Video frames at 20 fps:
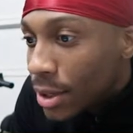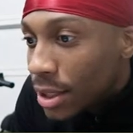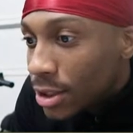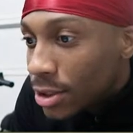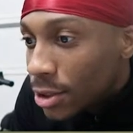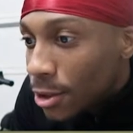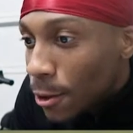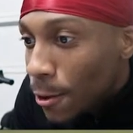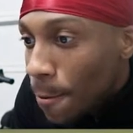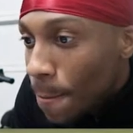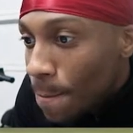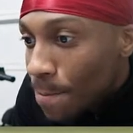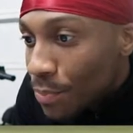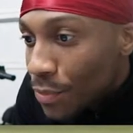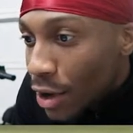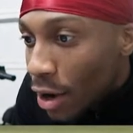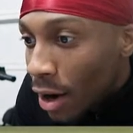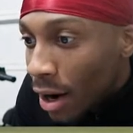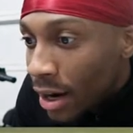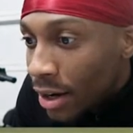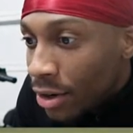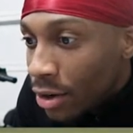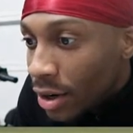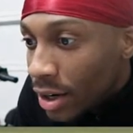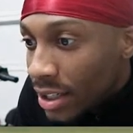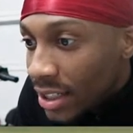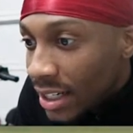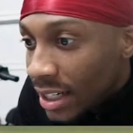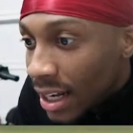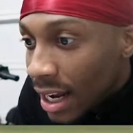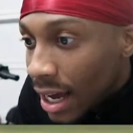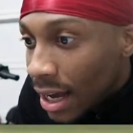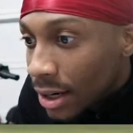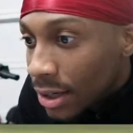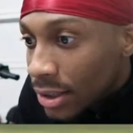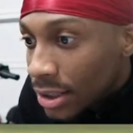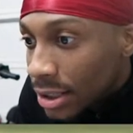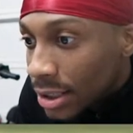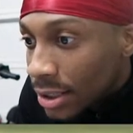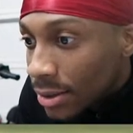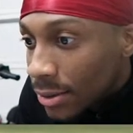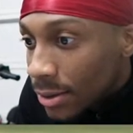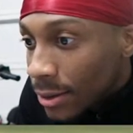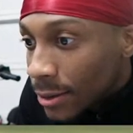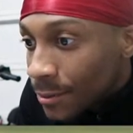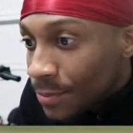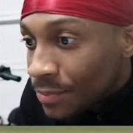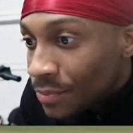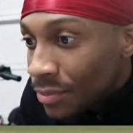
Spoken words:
but it's cool. All right, you on D-line on this one.